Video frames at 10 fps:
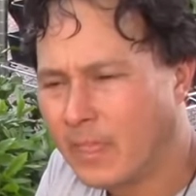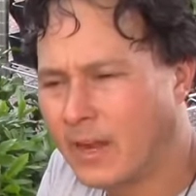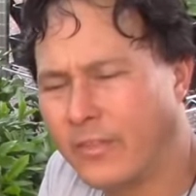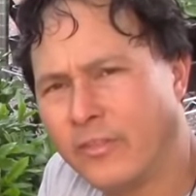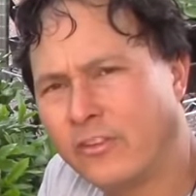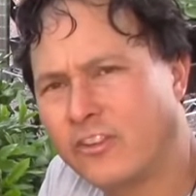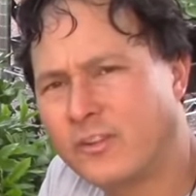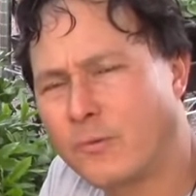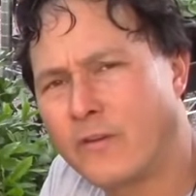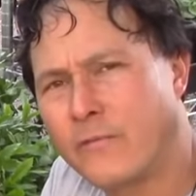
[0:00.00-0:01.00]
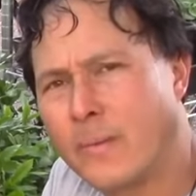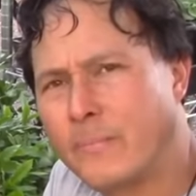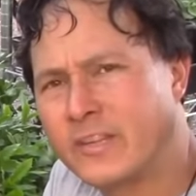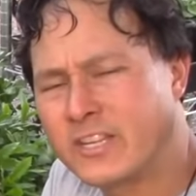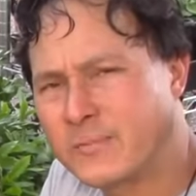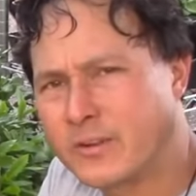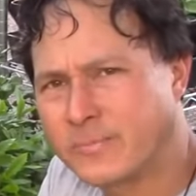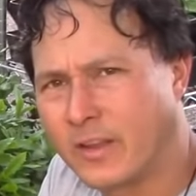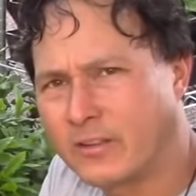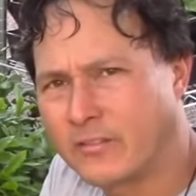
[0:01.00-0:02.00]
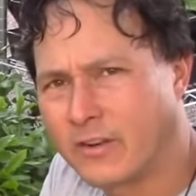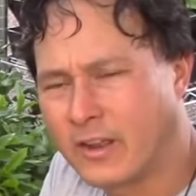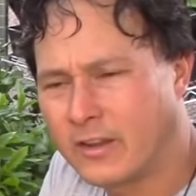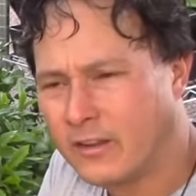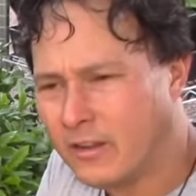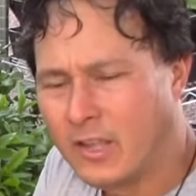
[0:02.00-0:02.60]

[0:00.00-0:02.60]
And I think this is smart from a business perspective, right?